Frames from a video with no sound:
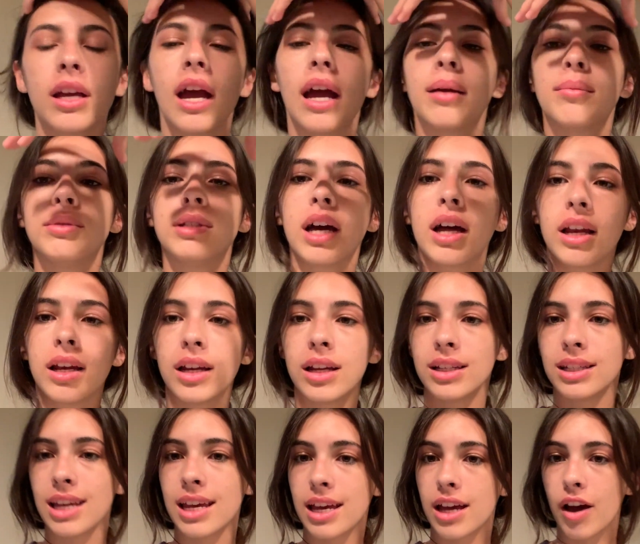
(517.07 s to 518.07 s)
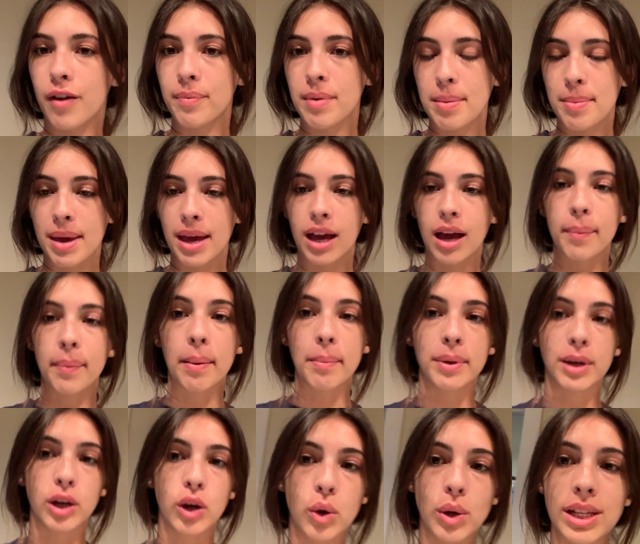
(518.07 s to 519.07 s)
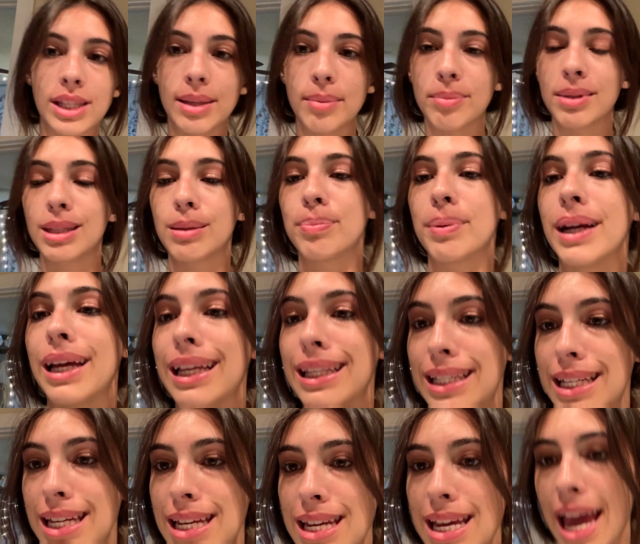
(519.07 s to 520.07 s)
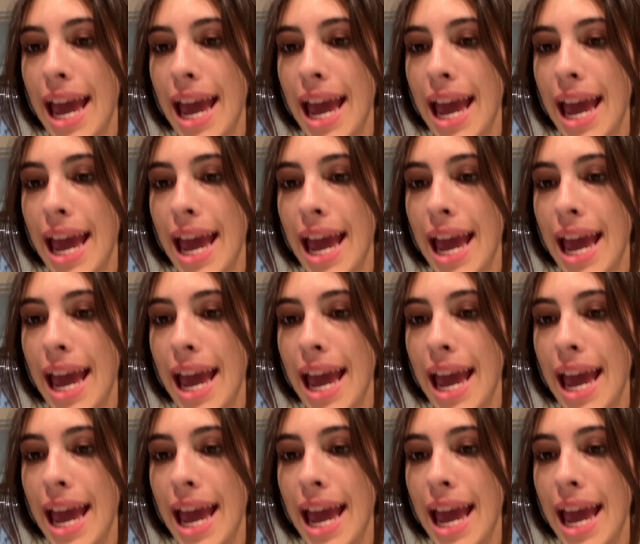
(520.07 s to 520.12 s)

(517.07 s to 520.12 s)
I'm done taking off my makeup. I'm gonna go eat some spaghetti,